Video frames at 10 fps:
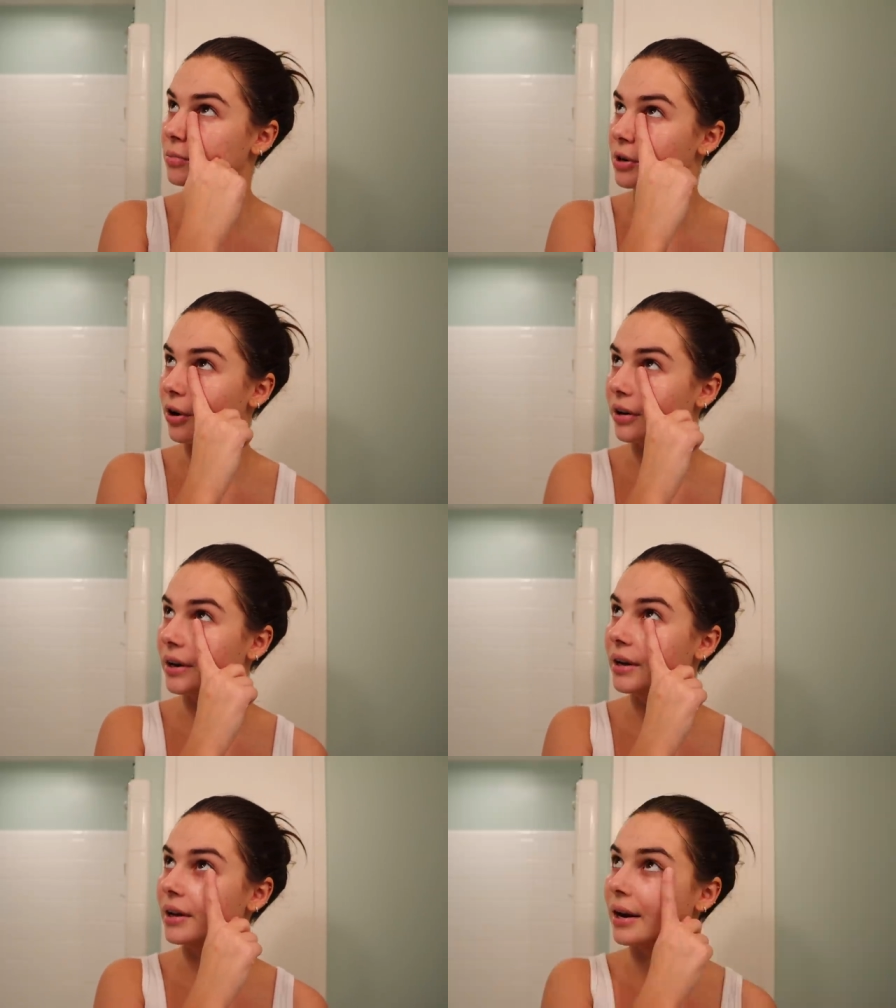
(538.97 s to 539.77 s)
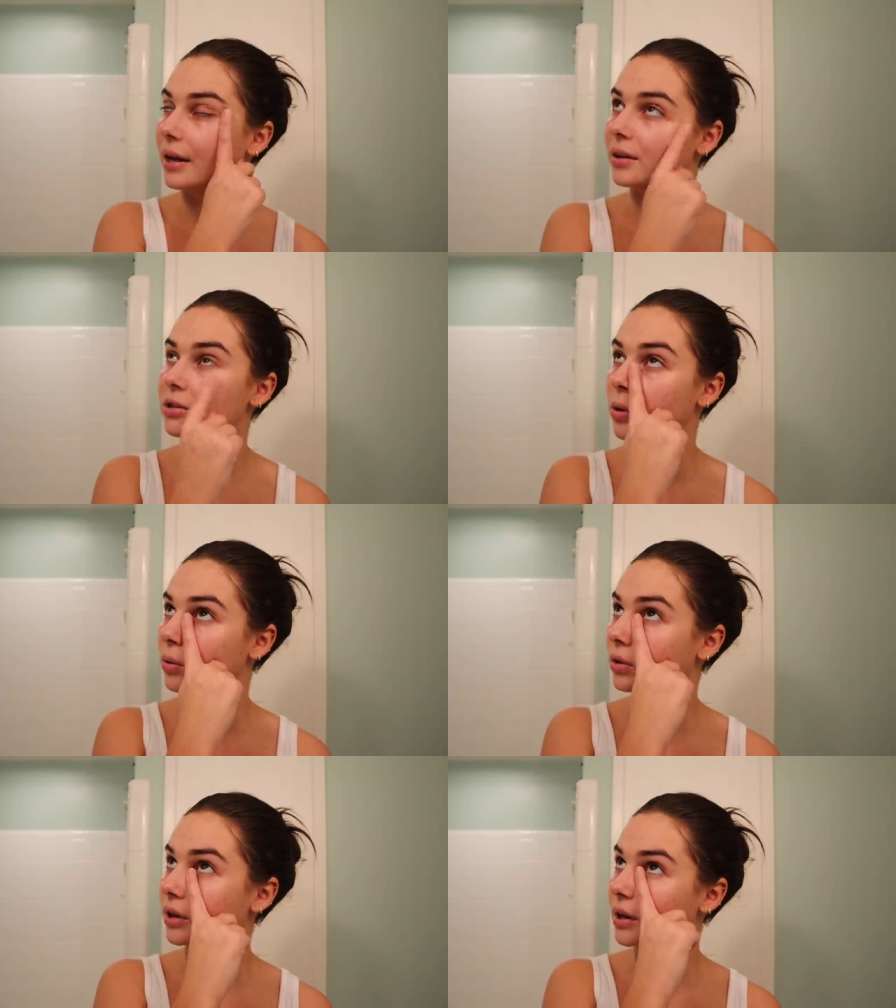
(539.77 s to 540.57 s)
from Target, and it
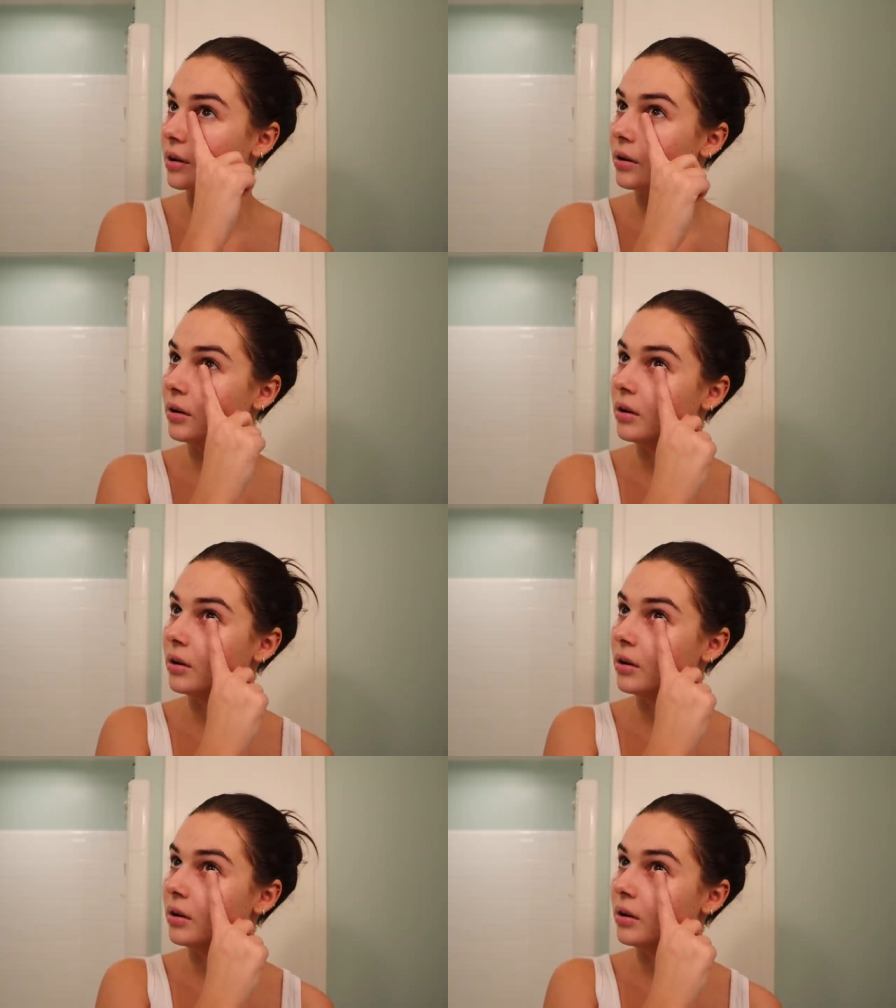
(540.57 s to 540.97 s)
totally